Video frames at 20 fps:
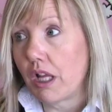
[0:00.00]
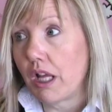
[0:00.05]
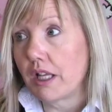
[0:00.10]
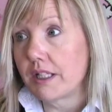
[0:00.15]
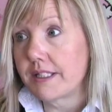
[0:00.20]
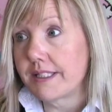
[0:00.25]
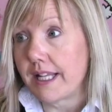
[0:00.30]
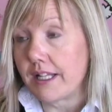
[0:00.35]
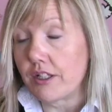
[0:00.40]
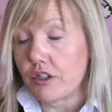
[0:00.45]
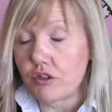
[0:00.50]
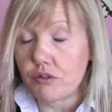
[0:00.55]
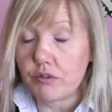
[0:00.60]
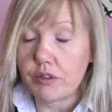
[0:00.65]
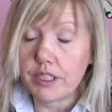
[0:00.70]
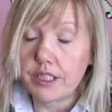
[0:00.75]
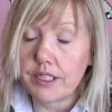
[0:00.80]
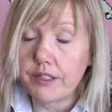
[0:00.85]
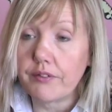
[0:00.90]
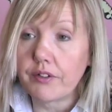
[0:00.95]

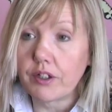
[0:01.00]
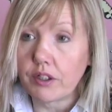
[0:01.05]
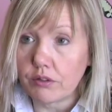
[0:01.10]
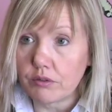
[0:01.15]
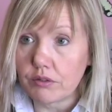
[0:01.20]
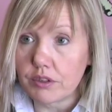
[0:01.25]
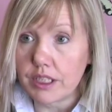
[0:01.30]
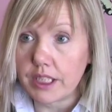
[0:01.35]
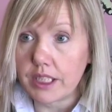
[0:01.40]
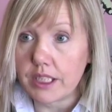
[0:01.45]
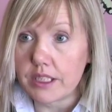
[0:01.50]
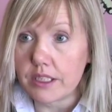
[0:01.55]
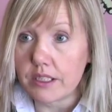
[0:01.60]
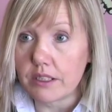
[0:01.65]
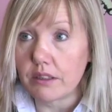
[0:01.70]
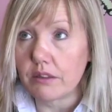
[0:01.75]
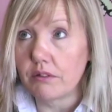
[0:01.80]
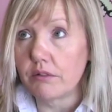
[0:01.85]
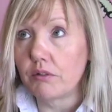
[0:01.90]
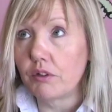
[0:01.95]
sensory difficulties,
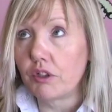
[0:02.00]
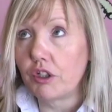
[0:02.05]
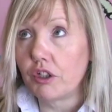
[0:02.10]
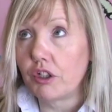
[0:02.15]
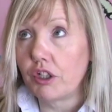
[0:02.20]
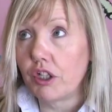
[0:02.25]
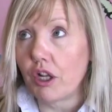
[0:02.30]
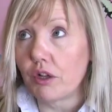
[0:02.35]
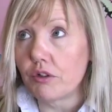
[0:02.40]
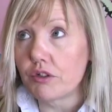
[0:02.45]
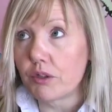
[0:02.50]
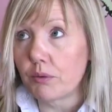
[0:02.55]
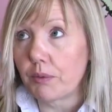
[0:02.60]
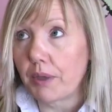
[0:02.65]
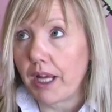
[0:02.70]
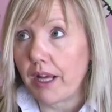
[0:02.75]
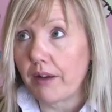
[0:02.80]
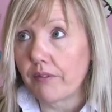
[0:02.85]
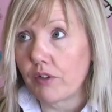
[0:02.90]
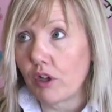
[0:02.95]
and you know, so
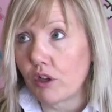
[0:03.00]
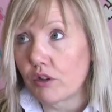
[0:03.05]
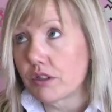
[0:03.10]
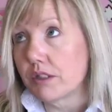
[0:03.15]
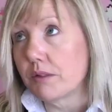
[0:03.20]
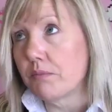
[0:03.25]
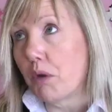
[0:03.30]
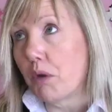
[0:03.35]
we have lots of